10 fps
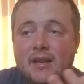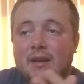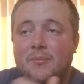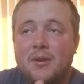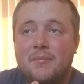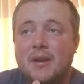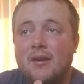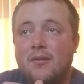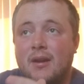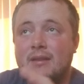what
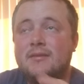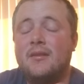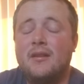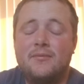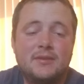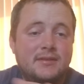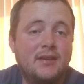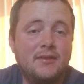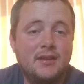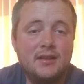about, I started off with
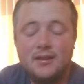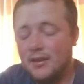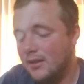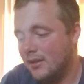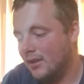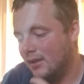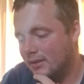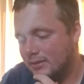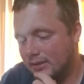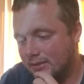70.
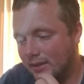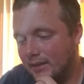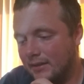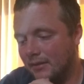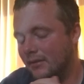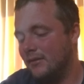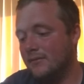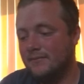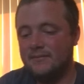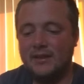She said,
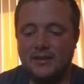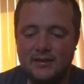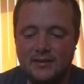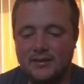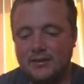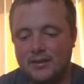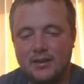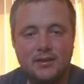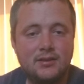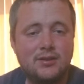
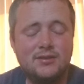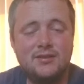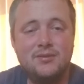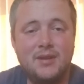could you do